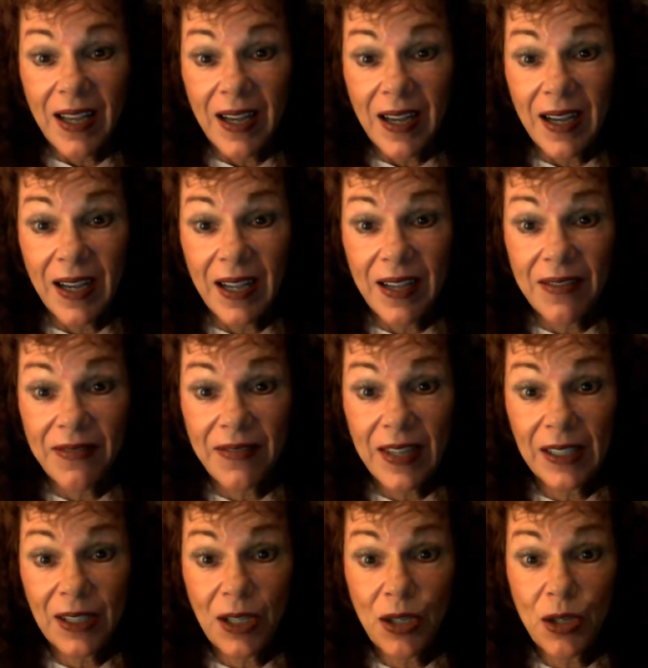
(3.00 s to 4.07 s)
Hi,
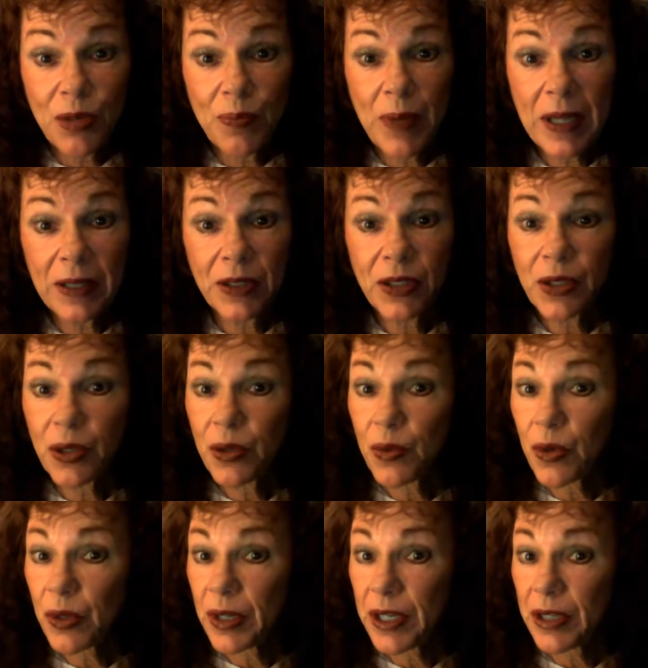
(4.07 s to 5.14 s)
fellow Benzo
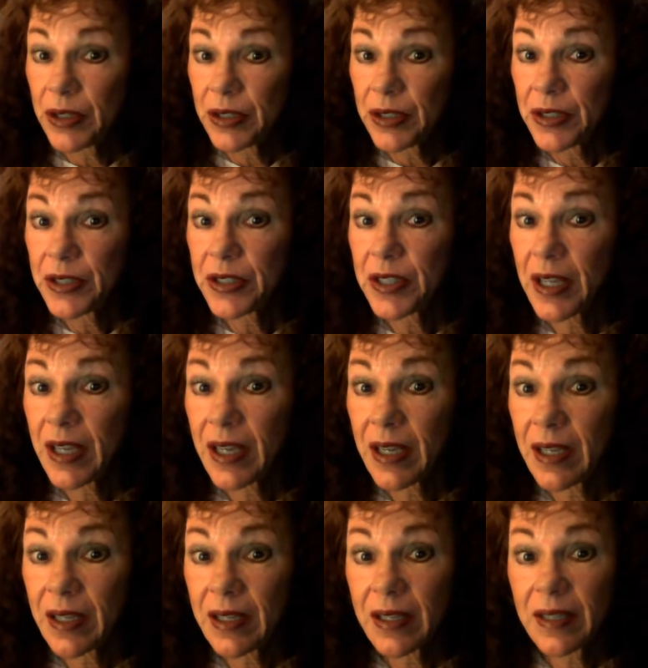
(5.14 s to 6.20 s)
warriors
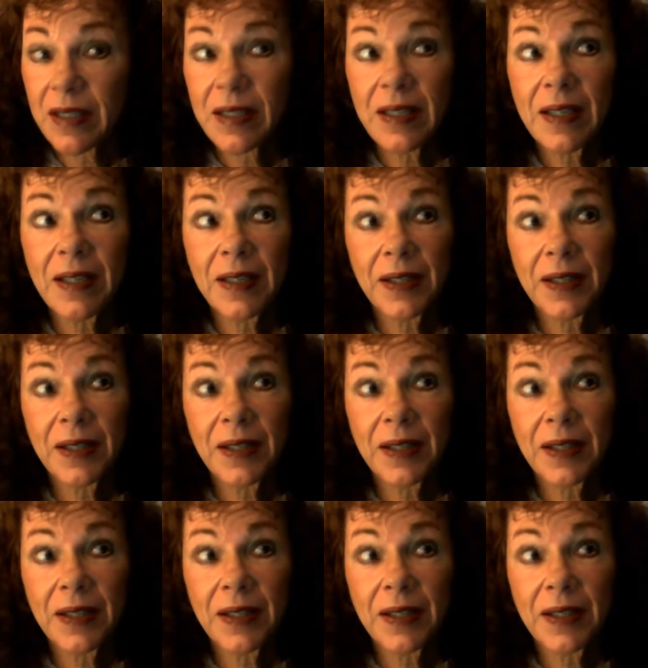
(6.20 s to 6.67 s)
and